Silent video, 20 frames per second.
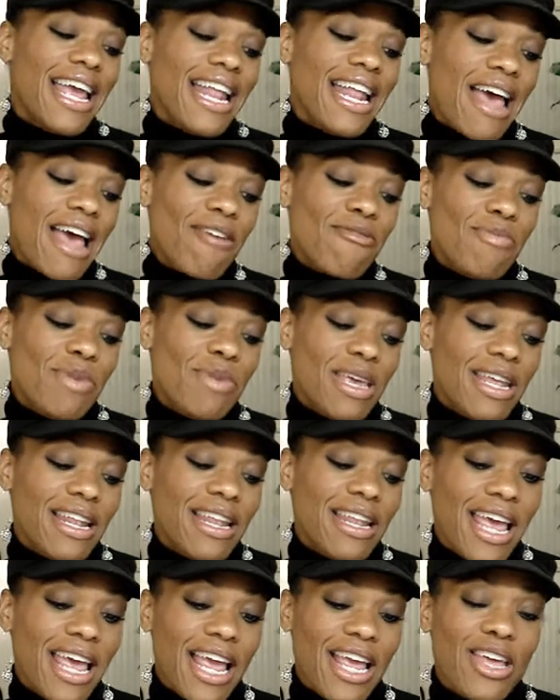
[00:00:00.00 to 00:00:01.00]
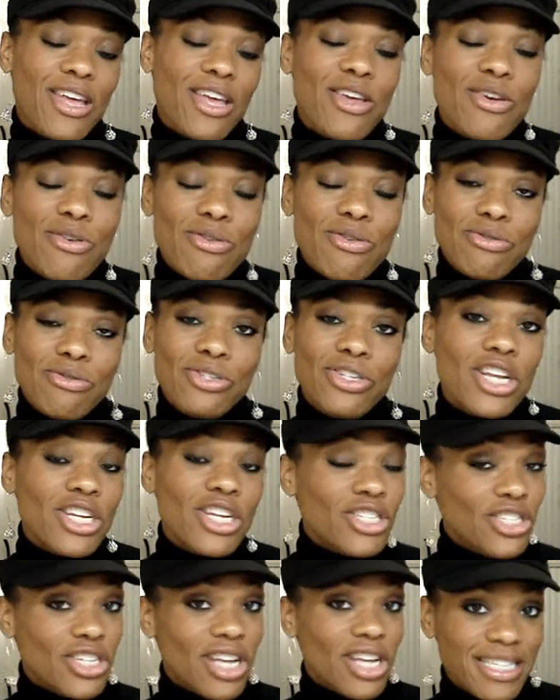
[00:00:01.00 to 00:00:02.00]
And I've been a huge
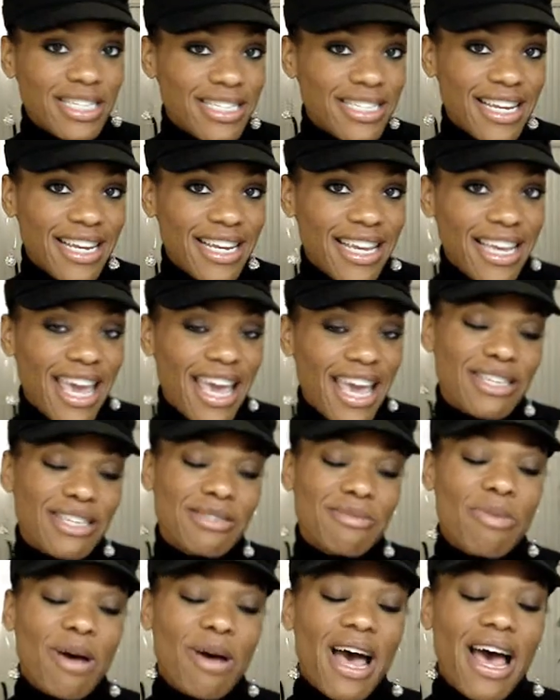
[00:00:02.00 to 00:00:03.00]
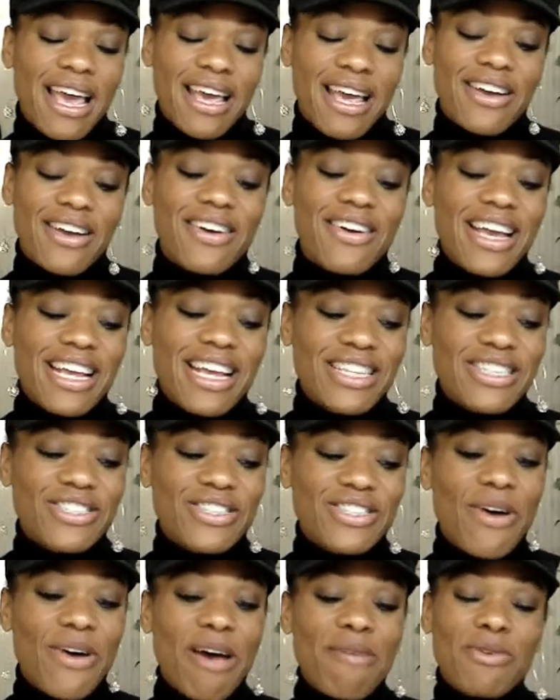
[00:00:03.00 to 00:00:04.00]
just in case buyer. And
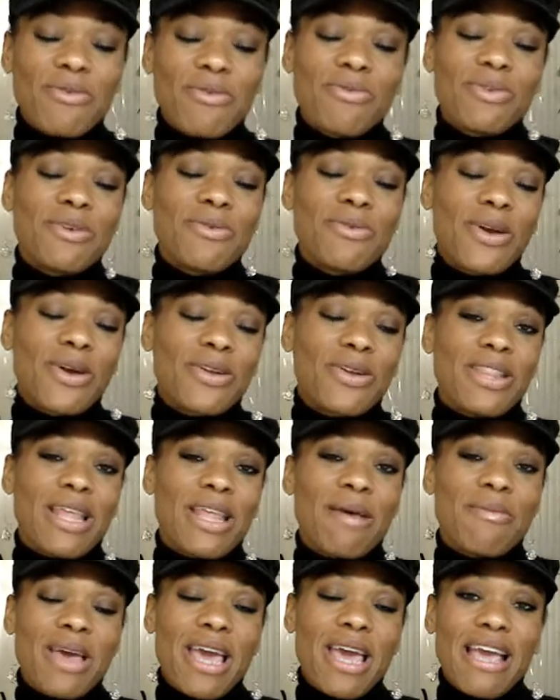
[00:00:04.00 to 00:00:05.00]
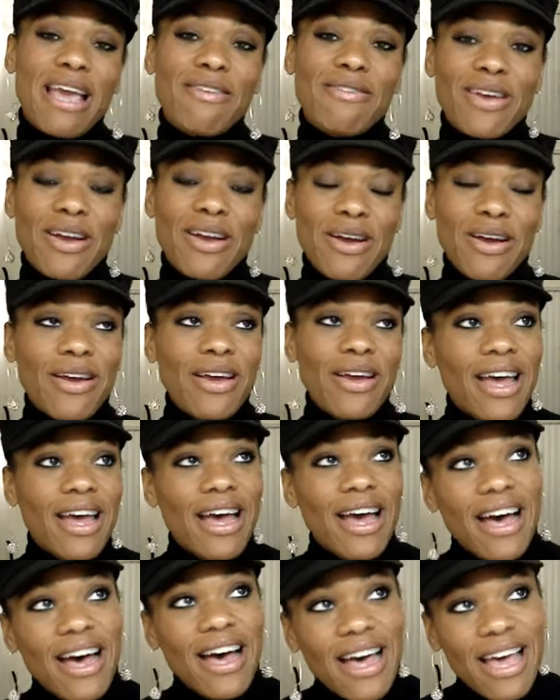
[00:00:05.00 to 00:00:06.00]
so I've been really working on that behavior.
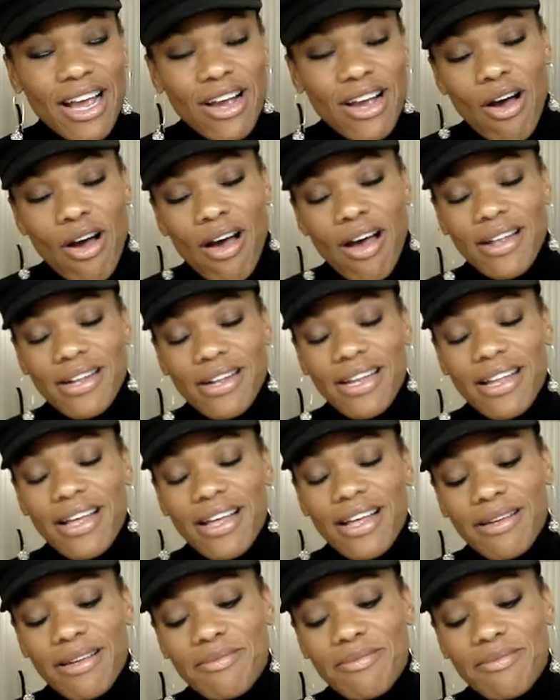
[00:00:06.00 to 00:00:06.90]
I had gone